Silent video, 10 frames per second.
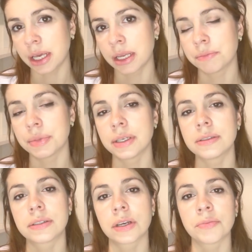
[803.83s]
and please
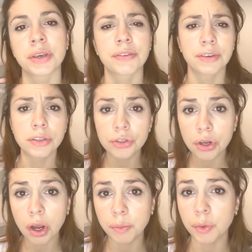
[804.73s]
tell me if it's
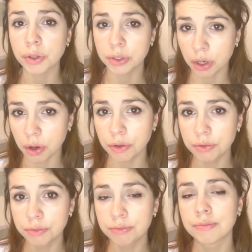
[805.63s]
sharp or dull.
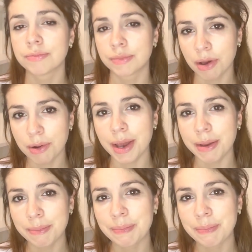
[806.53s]
Okay?